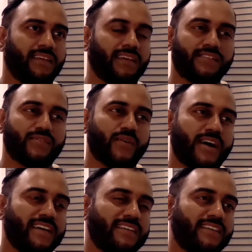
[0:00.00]
And so
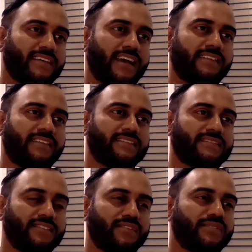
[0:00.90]
I had
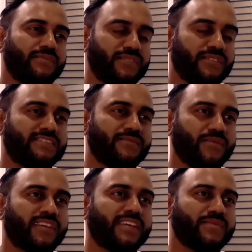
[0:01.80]
this, when we
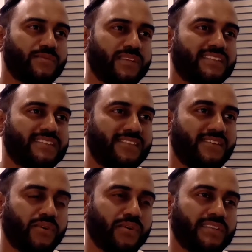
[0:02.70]
were kids, we played this thing
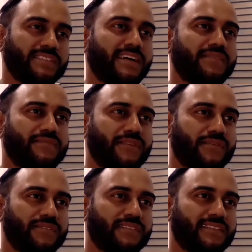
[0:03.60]
called broken
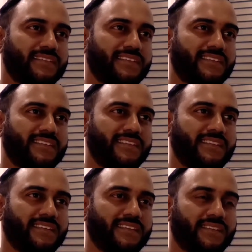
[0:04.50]
telephone,
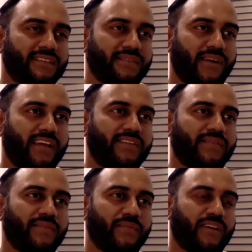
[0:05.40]
right?
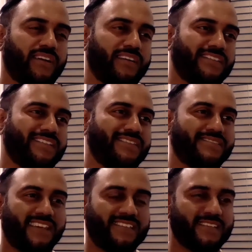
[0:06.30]
Where you
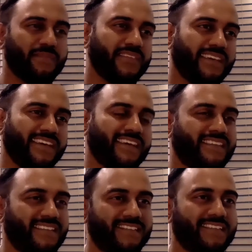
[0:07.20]
say something and
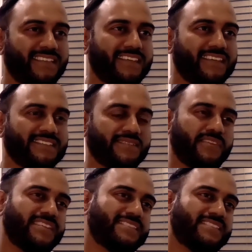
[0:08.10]
then someone
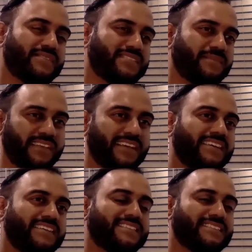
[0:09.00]
else hears something
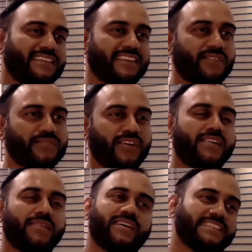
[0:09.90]
else, and then it goes on.
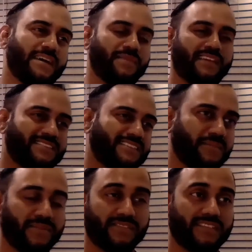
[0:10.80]
And by the time it gets to the
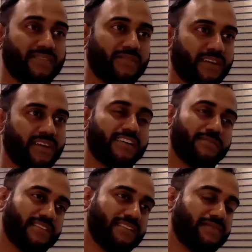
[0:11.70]
other person, it's like, oh my God,
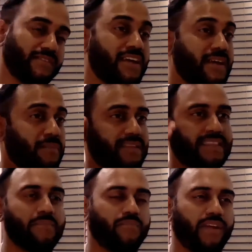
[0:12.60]
completely different. But
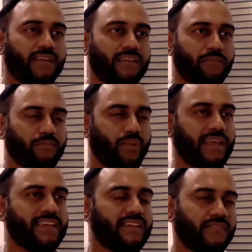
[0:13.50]
that
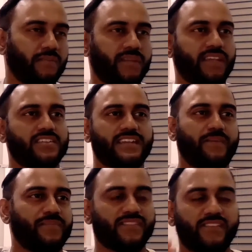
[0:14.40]
breaking of communication
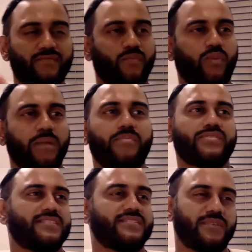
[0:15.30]
happens just from one
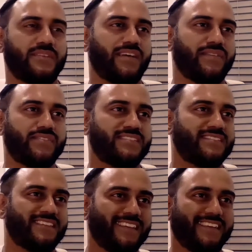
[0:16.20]
person to another,
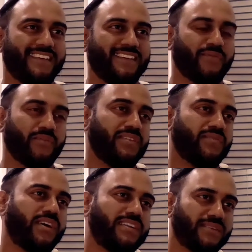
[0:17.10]
just within
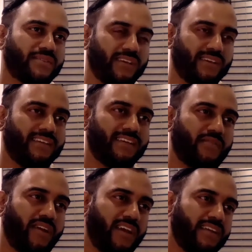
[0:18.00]
one degree,
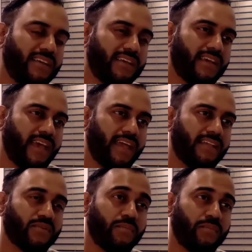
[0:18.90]
right? And
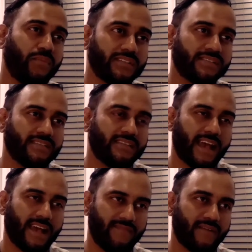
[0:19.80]
so books
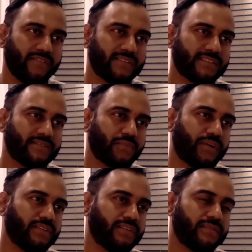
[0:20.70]
have that risk as
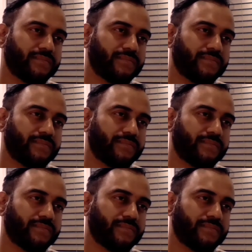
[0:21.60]
well.